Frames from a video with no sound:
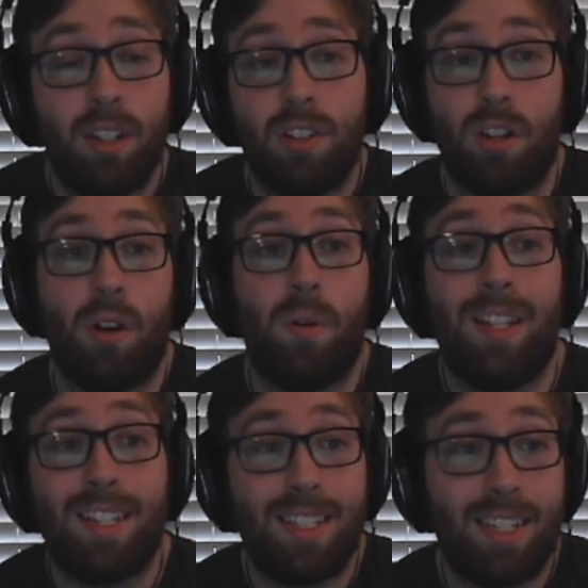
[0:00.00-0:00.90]
So
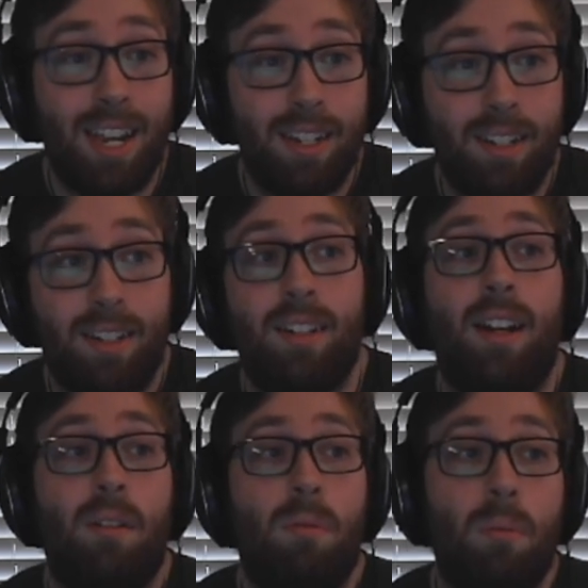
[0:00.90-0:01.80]
instead,
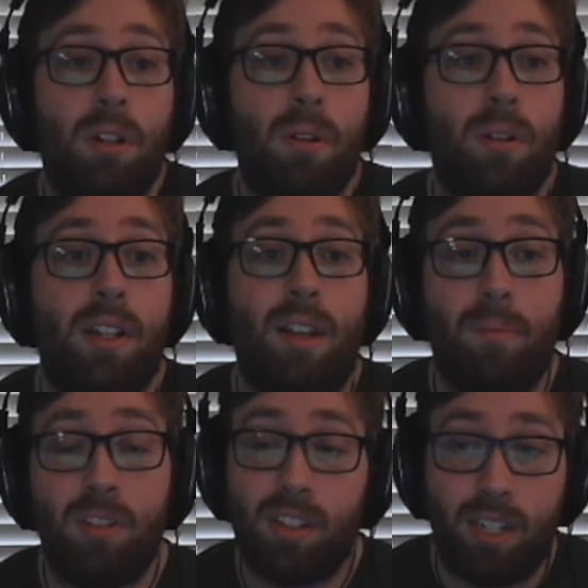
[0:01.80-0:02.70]
what we're doing is
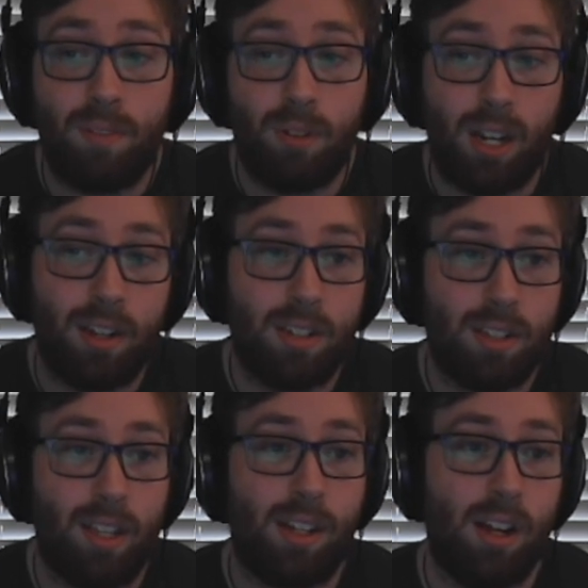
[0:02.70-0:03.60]
I'm just going to give you
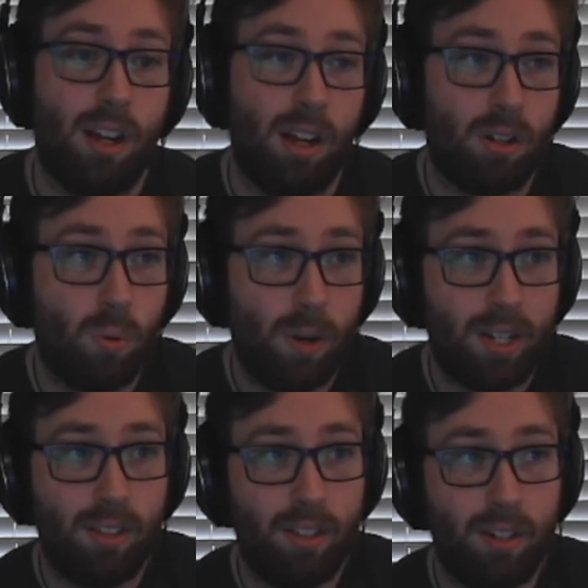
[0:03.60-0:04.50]
guys like a
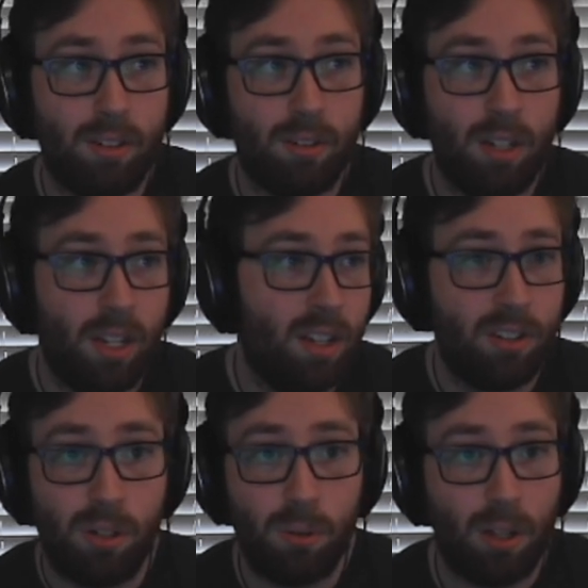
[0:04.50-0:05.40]
quick little
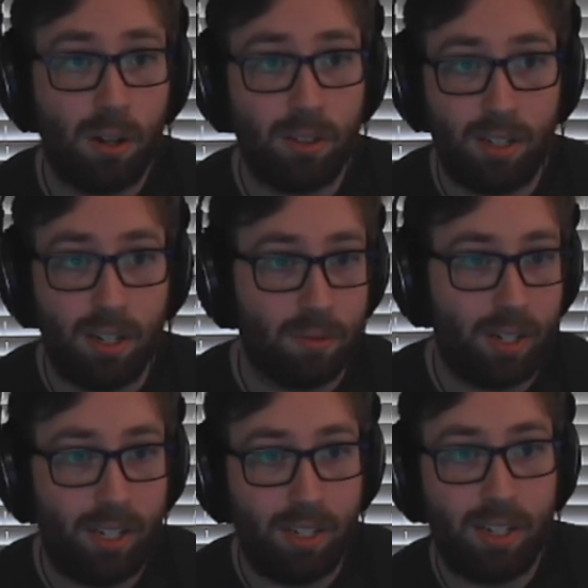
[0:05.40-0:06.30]
too long, didn't
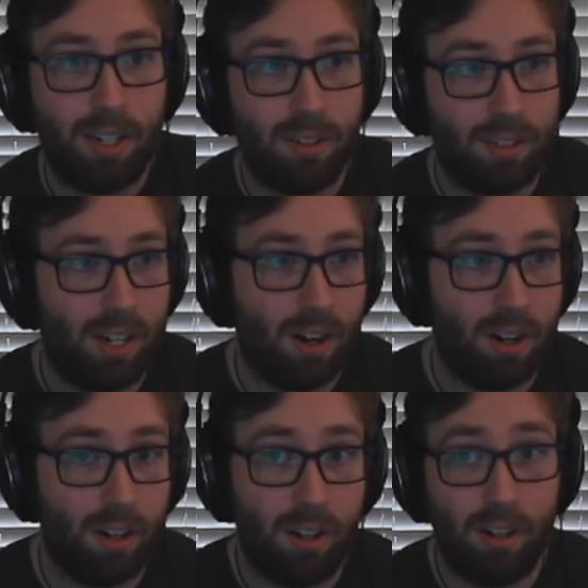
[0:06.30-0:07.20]
read
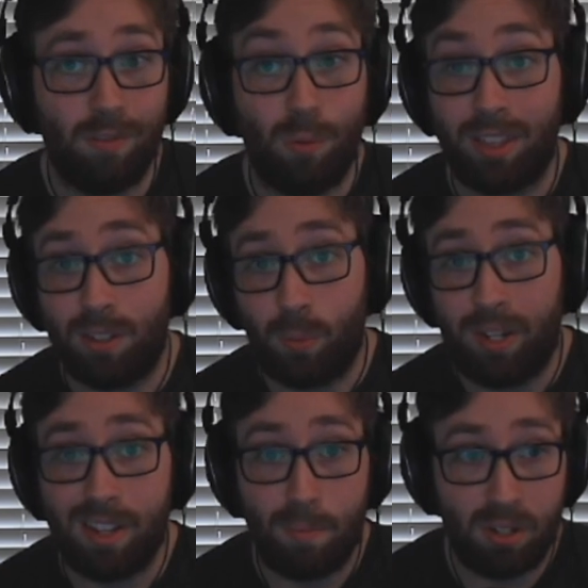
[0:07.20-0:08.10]
TLDR of what this
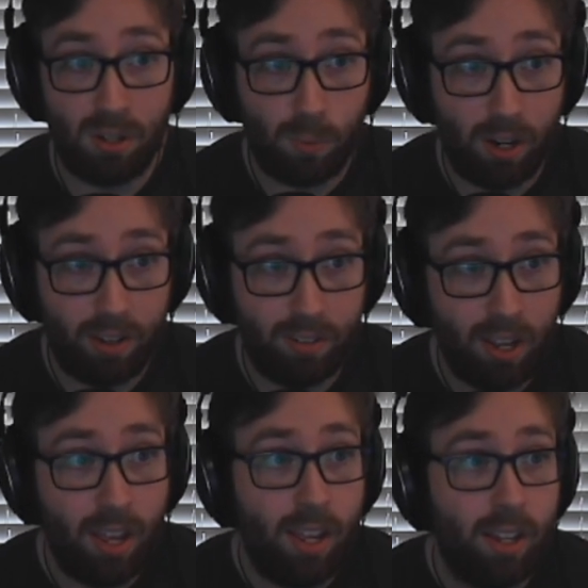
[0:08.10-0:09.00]
week's episode was,
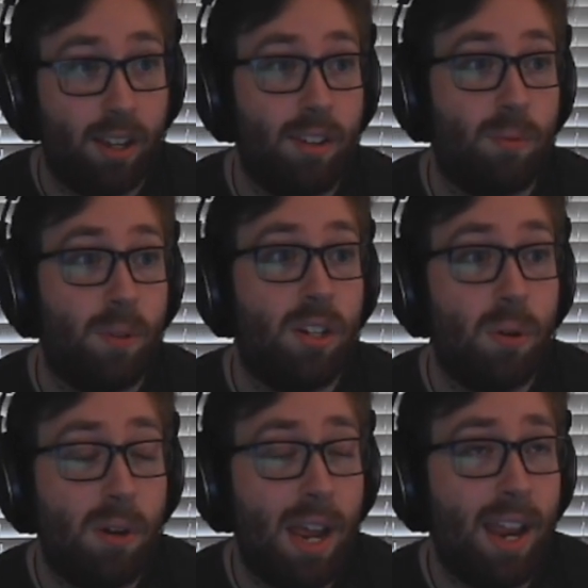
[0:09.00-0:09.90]
because we
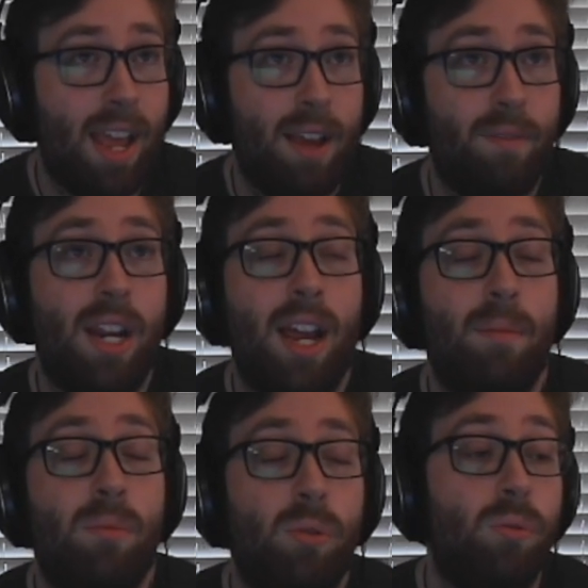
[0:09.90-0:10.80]
do not have
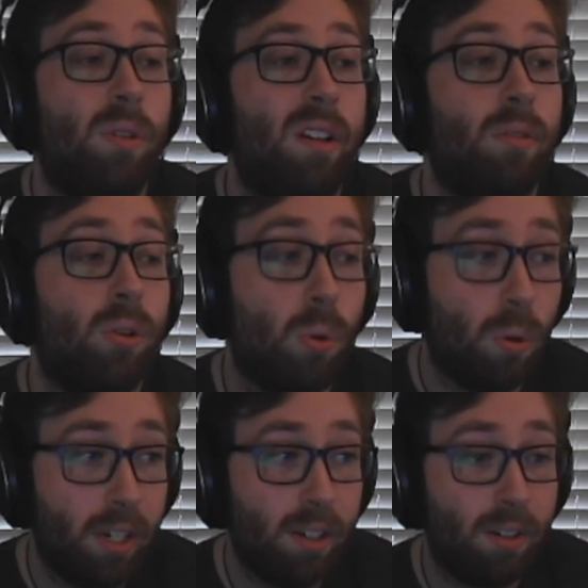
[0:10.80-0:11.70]
time to
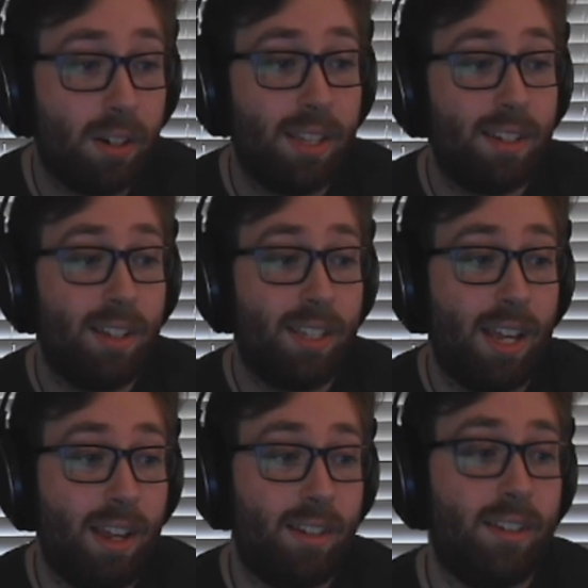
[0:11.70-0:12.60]
re-record it or anything like
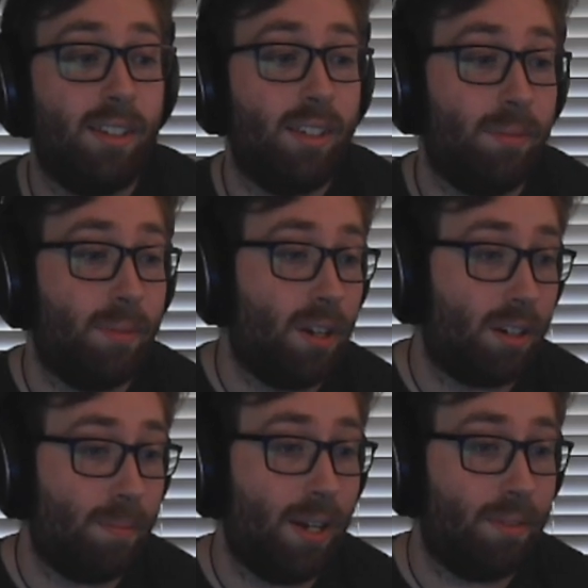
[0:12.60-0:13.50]
that and
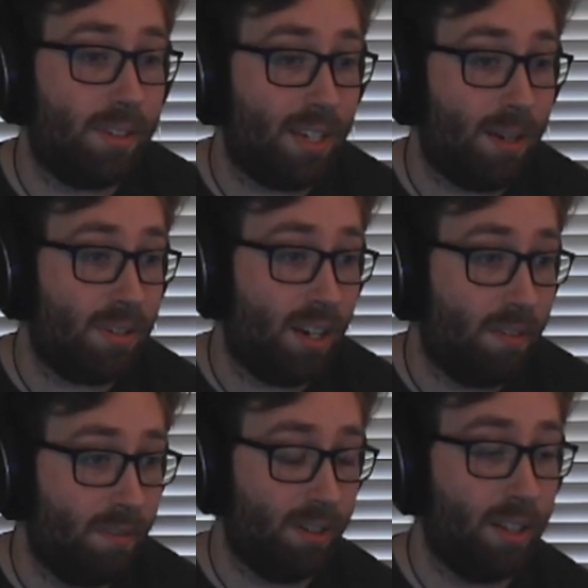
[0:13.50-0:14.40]
talk about the same
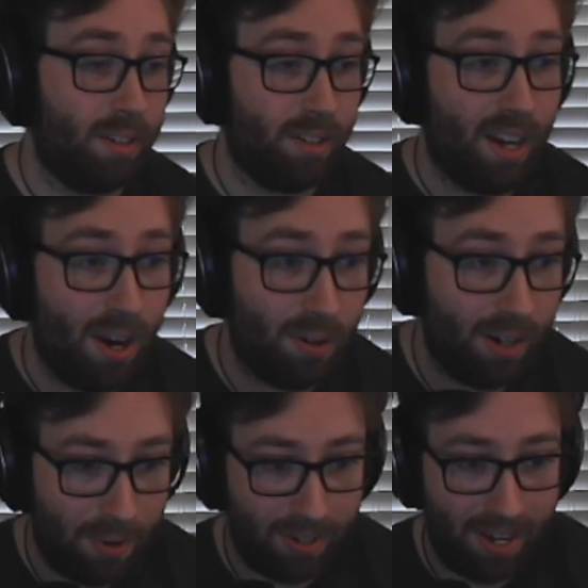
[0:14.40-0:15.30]
stuff for another hour
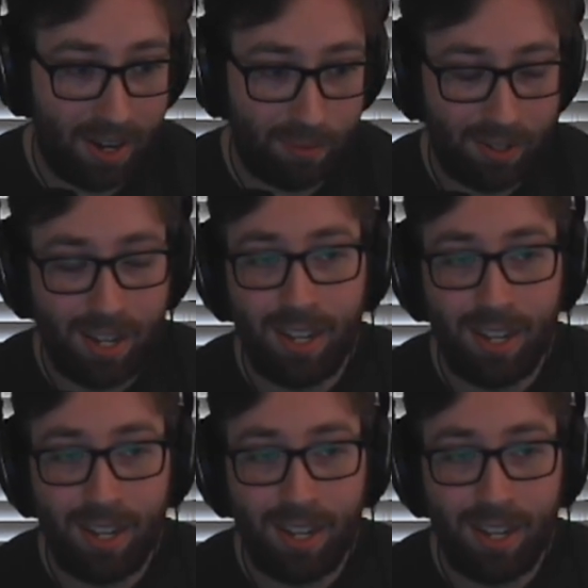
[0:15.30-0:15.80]
and a half.